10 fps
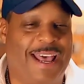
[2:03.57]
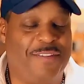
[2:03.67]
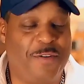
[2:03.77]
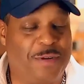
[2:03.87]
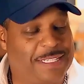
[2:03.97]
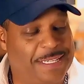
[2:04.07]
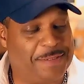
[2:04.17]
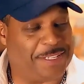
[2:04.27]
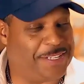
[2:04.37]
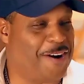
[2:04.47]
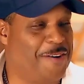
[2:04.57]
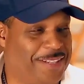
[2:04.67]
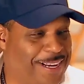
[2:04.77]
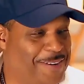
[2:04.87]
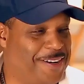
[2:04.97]
Everyone seems to start
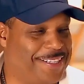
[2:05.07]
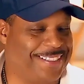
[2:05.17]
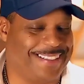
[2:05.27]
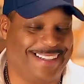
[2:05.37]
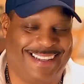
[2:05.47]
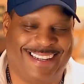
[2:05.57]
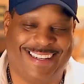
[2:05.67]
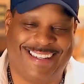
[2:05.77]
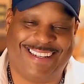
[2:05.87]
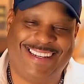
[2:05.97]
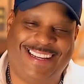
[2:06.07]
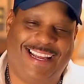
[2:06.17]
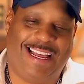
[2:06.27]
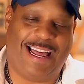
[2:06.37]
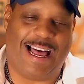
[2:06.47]
with that question.
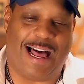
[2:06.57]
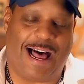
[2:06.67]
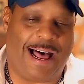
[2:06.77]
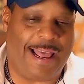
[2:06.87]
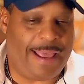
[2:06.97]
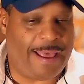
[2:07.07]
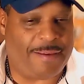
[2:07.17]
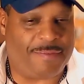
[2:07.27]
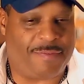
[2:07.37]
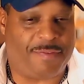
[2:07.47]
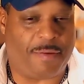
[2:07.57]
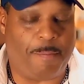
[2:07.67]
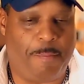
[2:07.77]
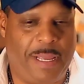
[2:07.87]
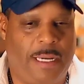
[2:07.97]
I have
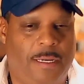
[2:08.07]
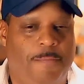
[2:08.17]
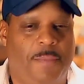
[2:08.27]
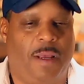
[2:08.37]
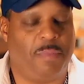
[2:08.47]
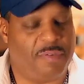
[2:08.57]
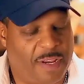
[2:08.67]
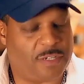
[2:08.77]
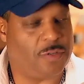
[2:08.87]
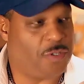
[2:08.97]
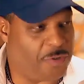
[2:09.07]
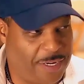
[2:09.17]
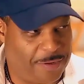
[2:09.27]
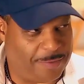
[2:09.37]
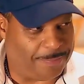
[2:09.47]
been a professional
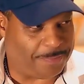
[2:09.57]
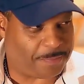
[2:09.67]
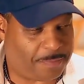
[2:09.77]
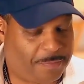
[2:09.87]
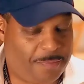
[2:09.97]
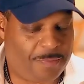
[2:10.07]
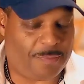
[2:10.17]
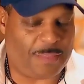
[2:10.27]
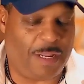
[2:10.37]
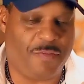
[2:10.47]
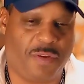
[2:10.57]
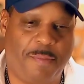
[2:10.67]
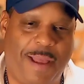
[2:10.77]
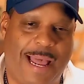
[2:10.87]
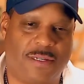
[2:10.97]
trader for
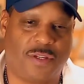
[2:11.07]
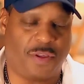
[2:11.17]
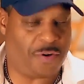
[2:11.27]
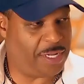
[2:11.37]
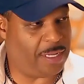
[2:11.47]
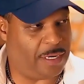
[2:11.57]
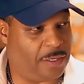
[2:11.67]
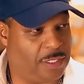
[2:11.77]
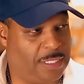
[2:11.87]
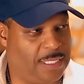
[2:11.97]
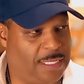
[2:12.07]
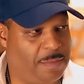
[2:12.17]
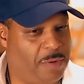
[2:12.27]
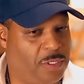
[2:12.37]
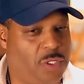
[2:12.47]
the past 30 years.
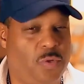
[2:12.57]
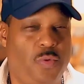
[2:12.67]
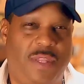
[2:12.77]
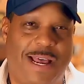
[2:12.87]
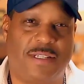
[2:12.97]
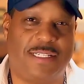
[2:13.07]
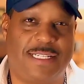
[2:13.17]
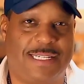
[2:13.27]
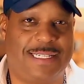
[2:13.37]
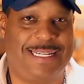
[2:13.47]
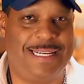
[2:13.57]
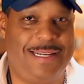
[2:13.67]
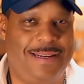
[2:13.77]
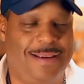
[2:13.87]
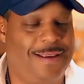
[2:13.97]
December
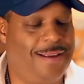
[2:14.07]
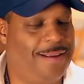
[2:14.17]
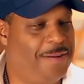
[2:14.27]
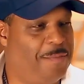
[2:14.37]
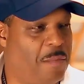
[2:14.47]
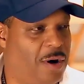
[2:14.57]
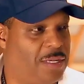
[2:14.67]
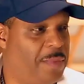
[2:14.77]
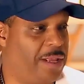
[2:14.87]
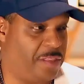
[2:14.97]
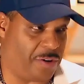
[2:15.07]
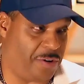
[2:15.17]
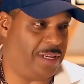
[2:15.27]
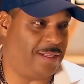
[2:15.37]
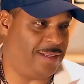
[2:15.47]
2016 marked my
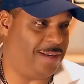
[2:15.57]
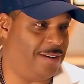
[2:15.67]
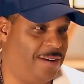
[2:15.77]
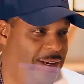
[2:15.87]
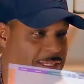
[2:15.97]
30th year